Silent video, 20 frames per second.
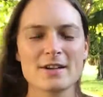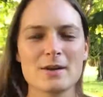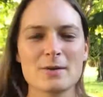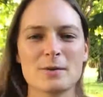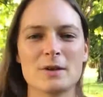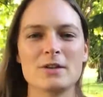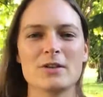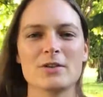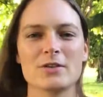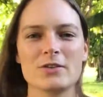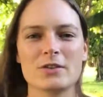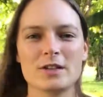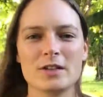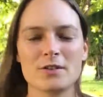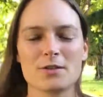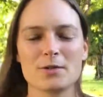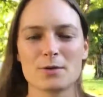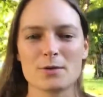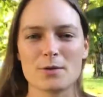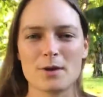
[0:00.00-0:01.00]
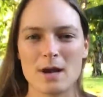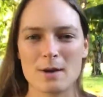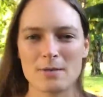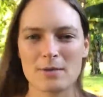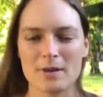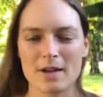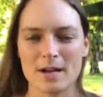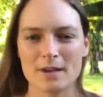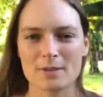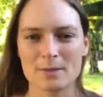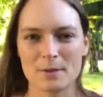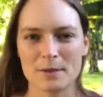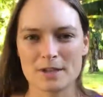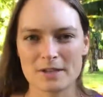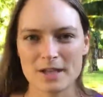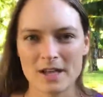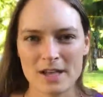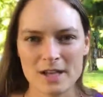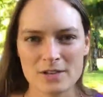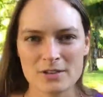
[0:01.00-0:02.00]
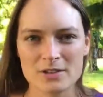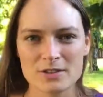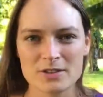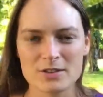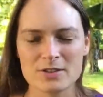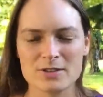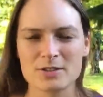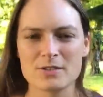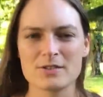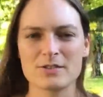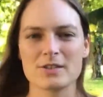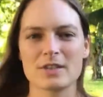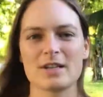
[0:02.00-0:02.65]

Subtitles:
when you see through expectations